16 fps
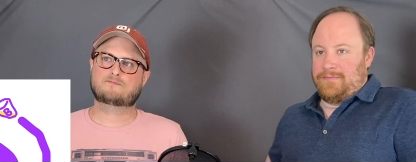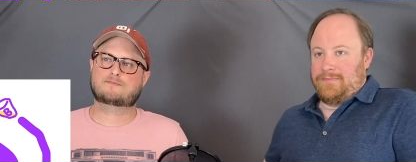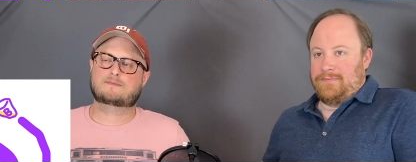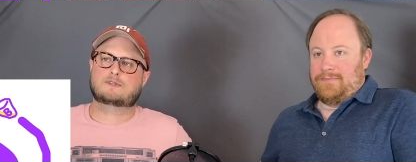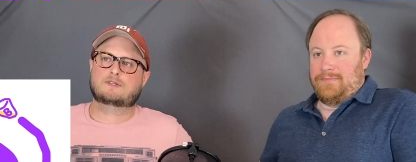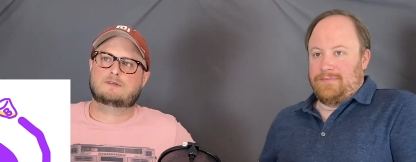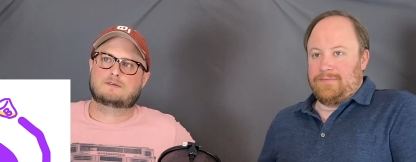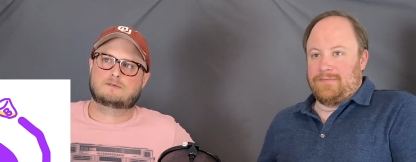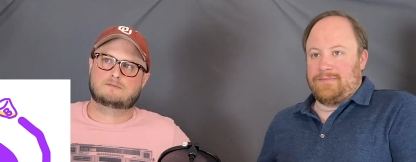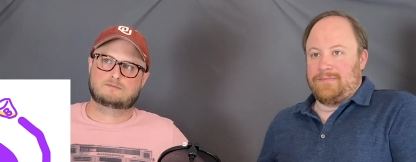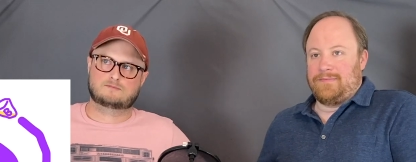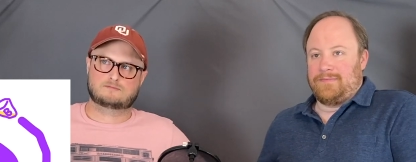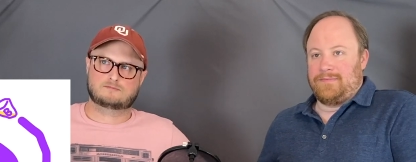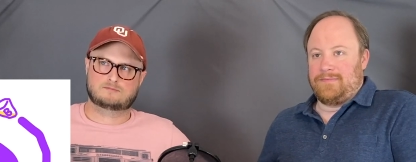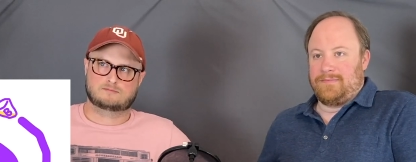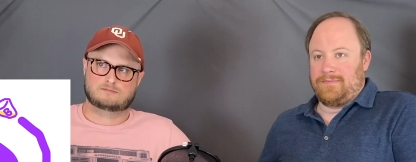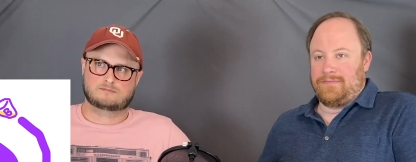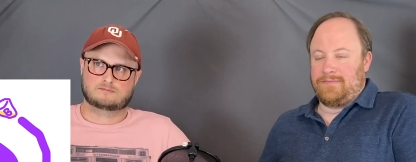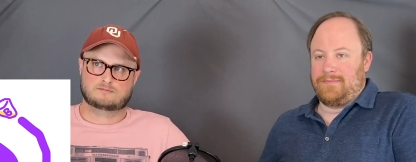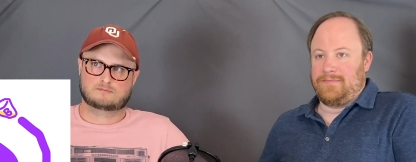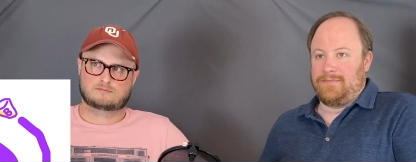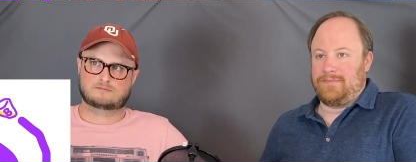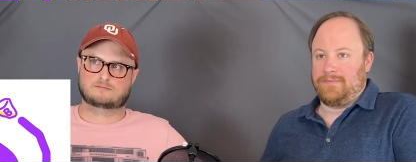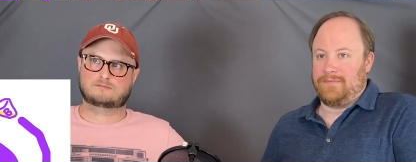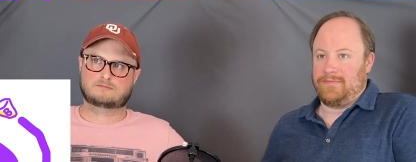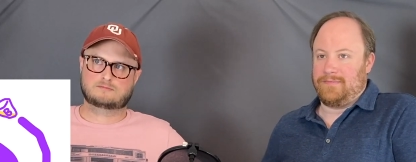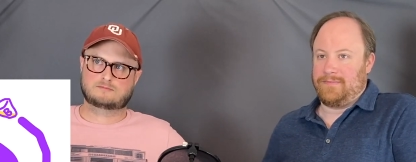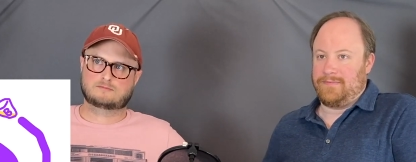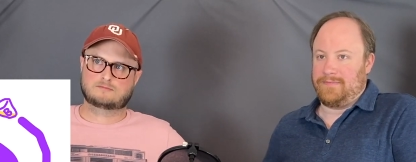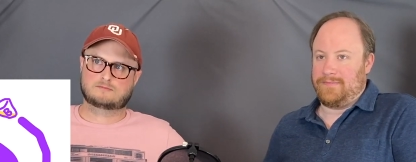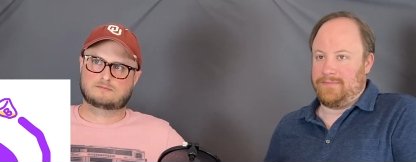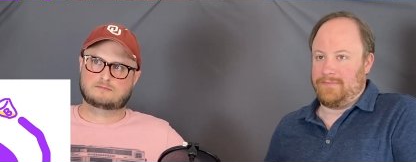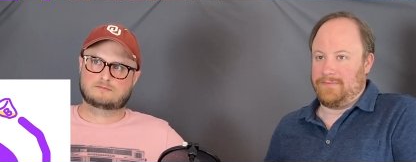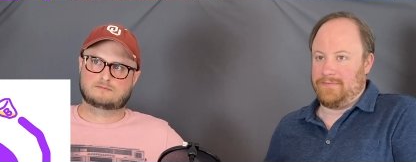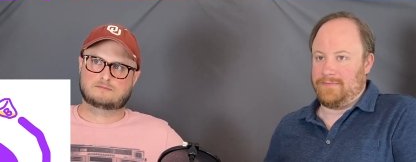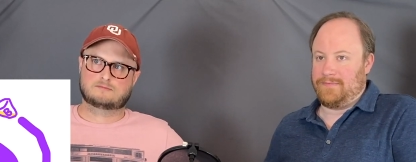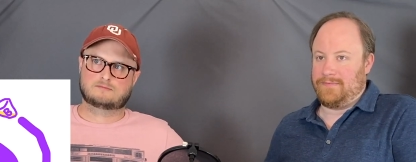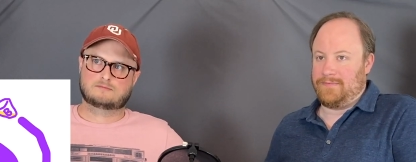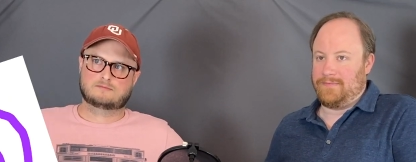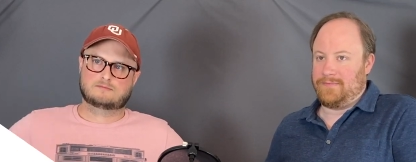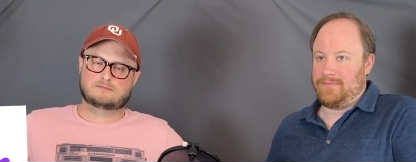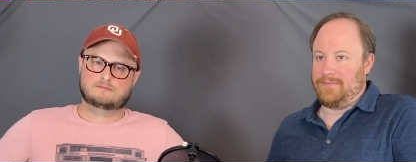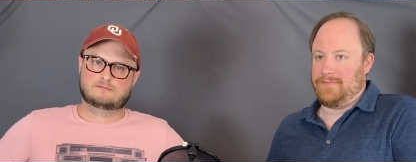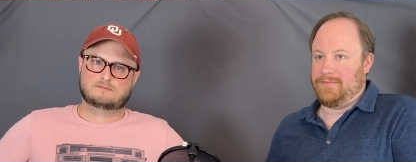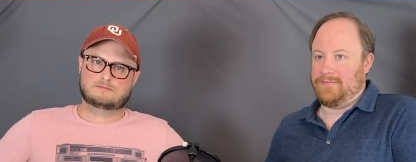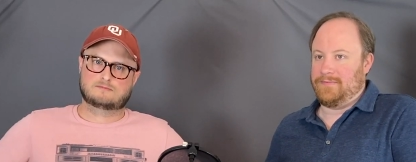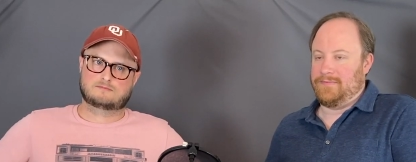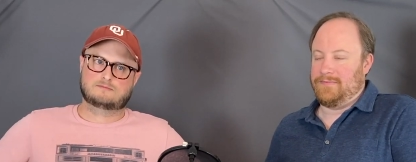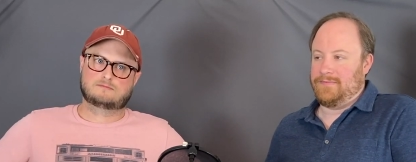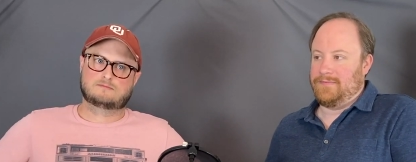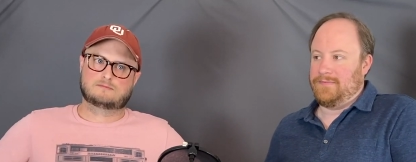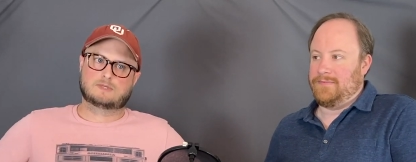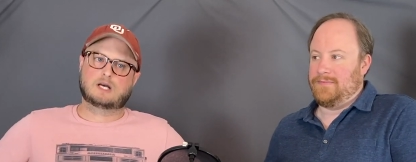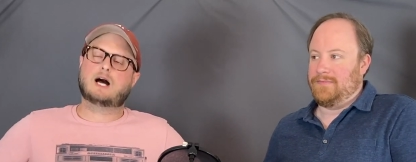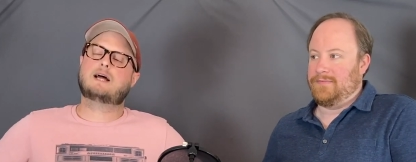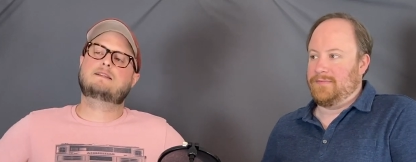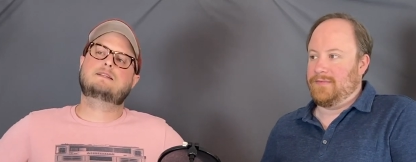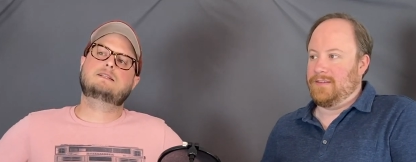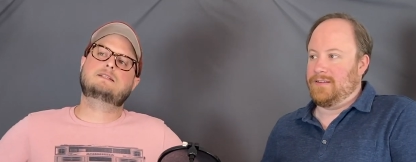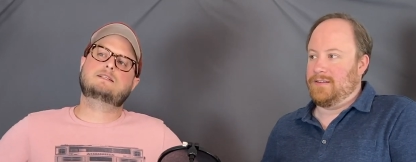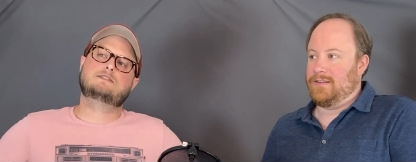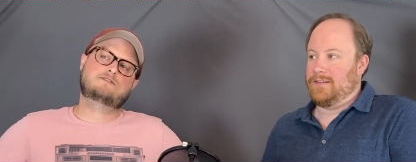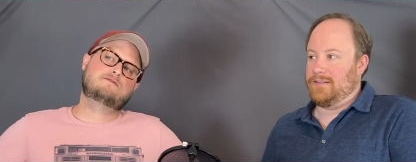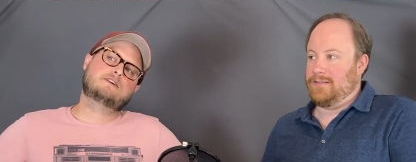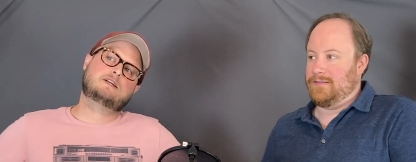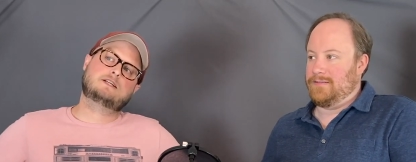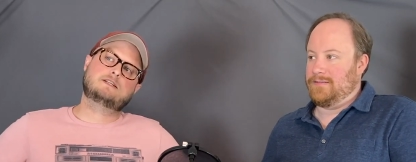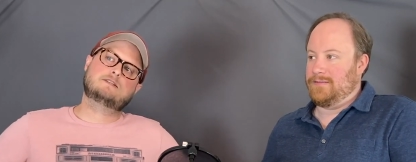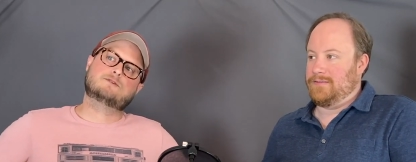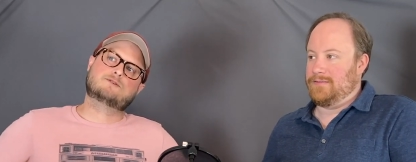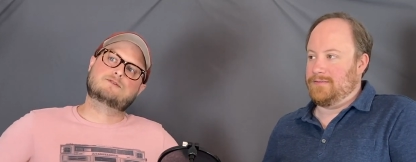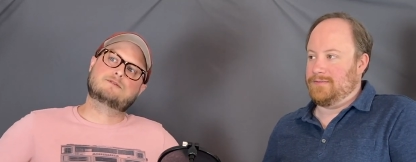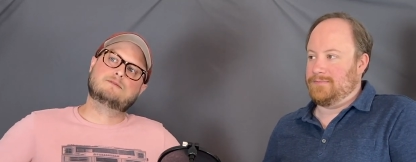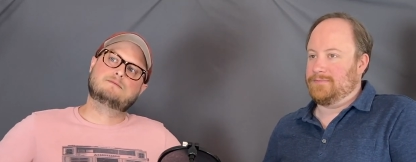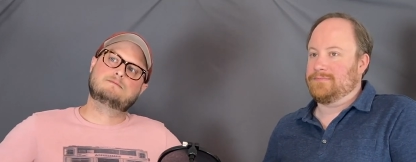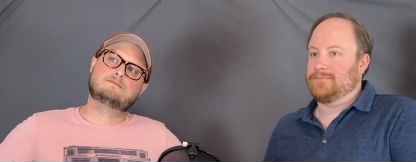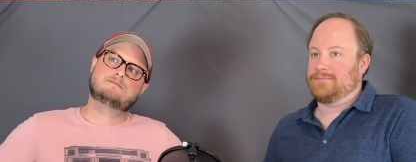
Speaker 1: the like one of these things is not like the other song. That... I think that's fair use.